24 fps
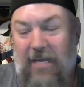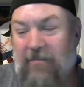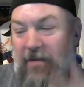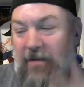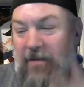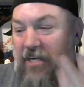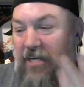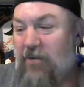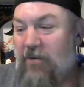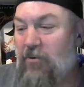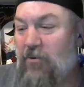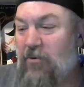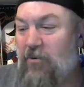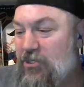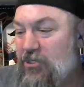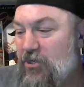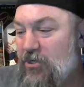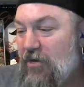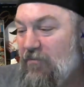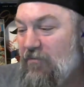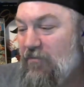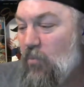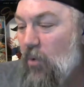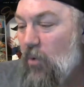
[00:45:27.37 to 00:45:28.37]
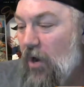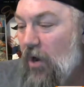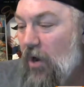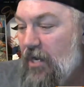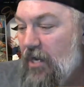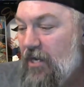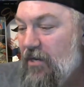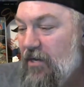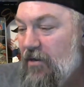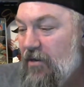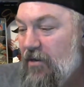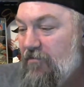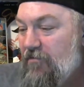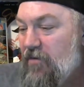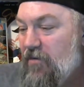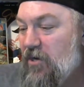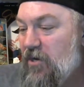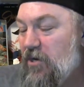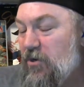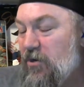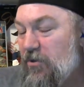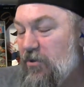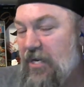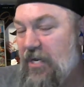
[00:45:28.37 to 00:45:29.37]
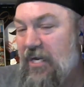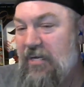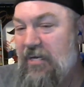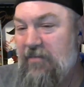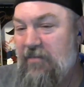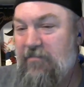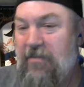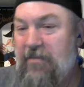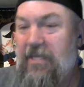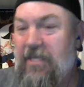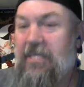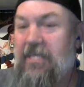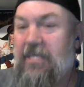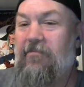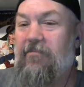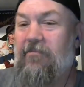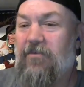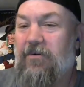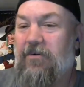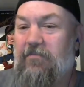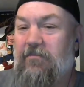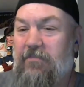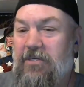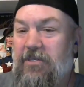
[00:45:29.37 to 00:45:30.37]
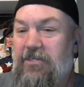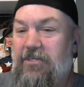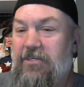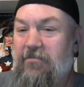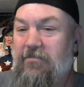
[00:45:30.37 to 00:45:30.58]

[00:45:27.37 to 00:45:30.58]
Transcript: but I do want to show off one Funko that I did pick up for Mr.